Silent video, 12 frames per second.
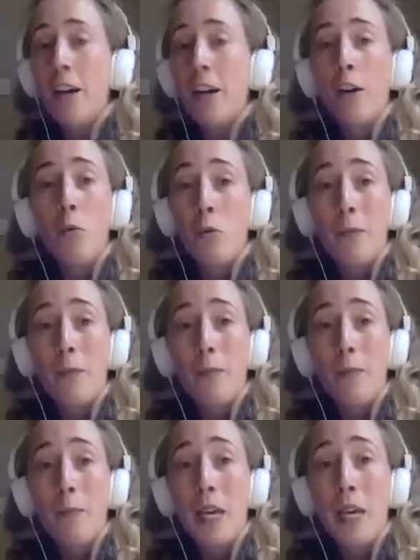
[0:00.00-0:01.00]
all the
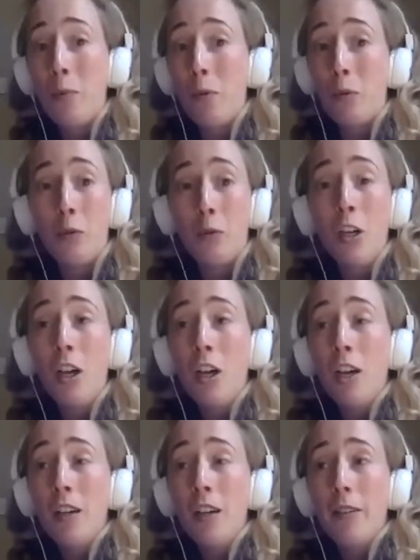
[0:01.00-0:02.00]
people
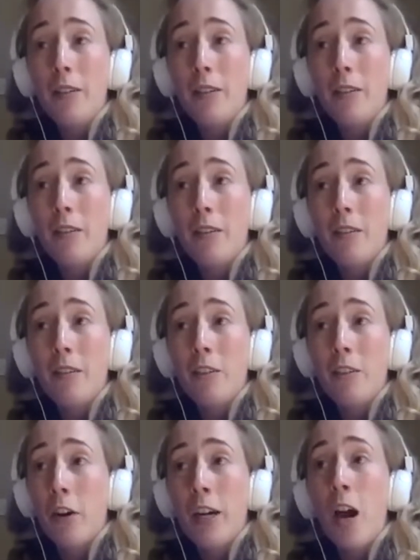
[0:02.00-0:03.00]

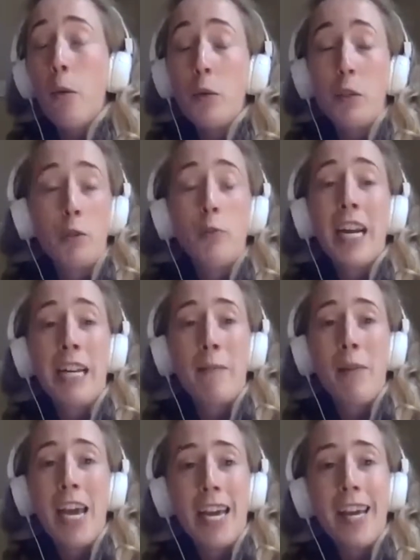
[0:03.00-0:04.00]
screwing up, which was mainly
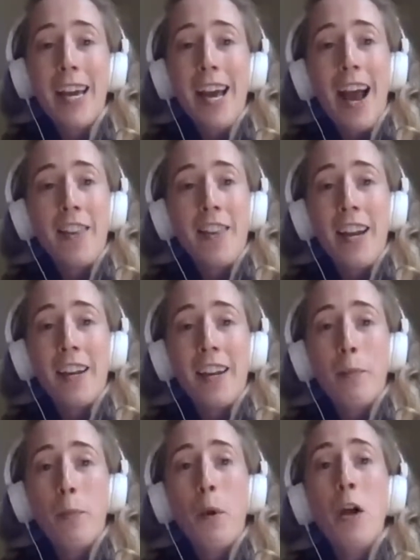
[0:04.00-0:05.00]
me, and
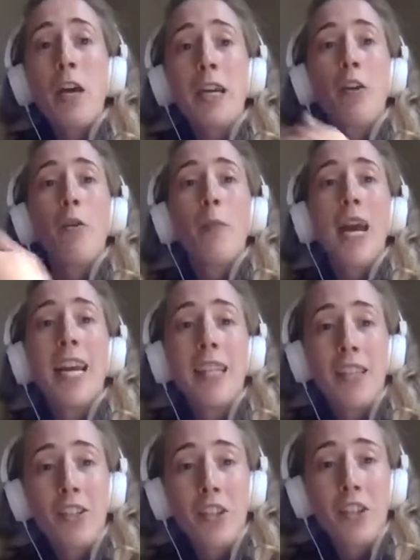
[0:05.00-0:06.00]
then putting your mate in
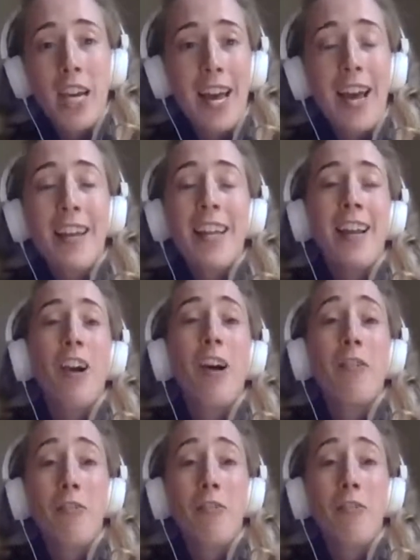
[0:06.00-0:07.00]
the shit and then
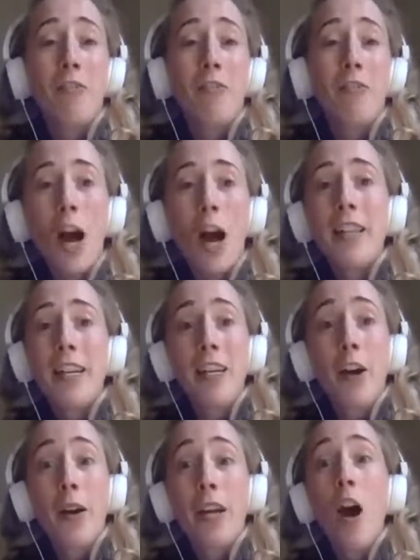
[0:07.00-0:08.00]
laughing more and then
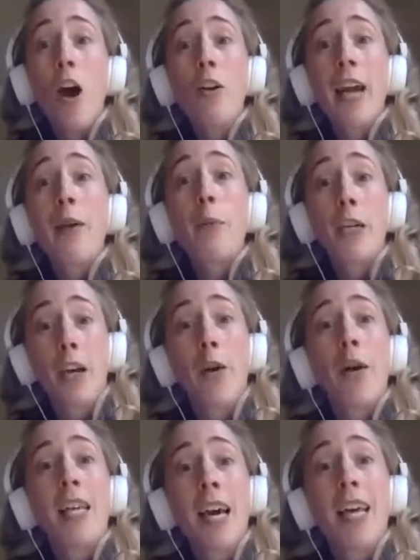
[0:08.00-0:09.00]
going, okay, we're
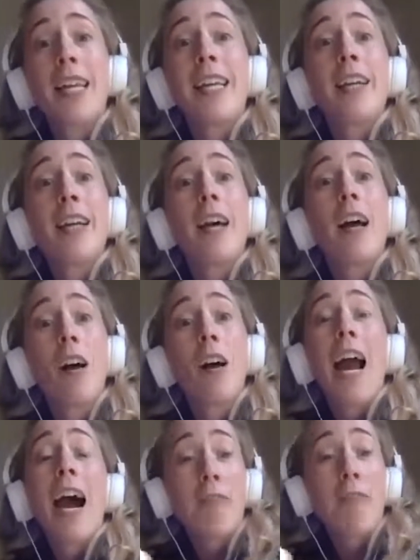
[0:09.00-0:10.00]
going there. I
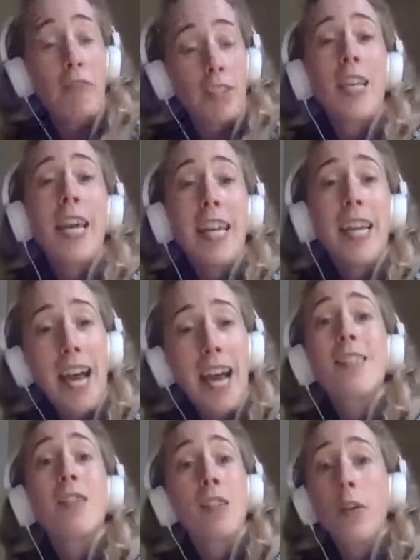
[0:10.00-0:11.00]
have to say
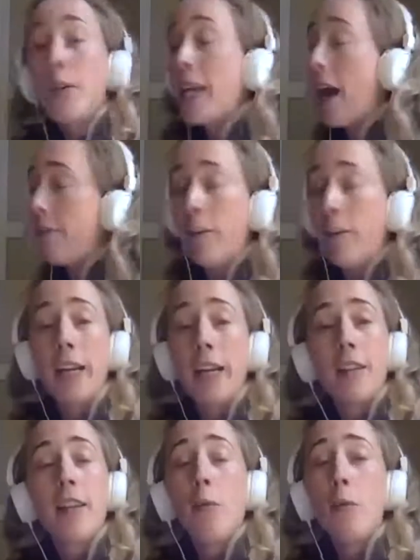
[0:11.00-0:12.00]
yes. So yeah,
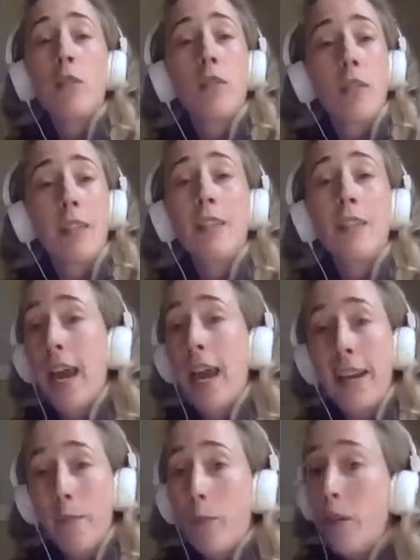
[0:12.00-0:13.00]
fine. That was
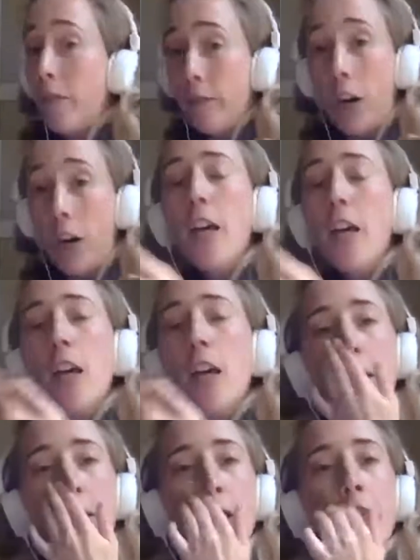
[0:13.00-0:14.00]
insane, but fine.
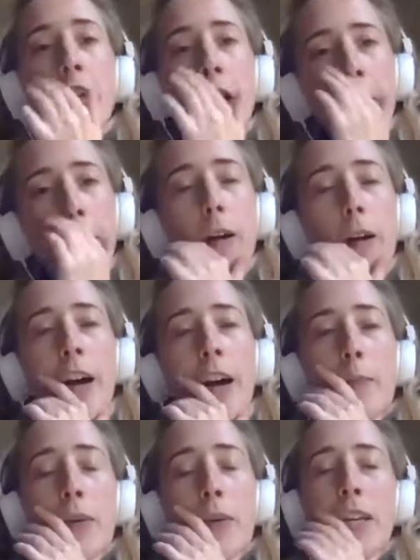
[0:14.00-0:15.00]
Do you know
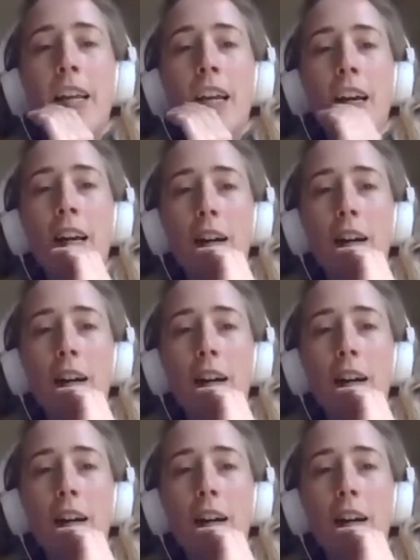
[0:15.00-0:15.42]
uh, Panilla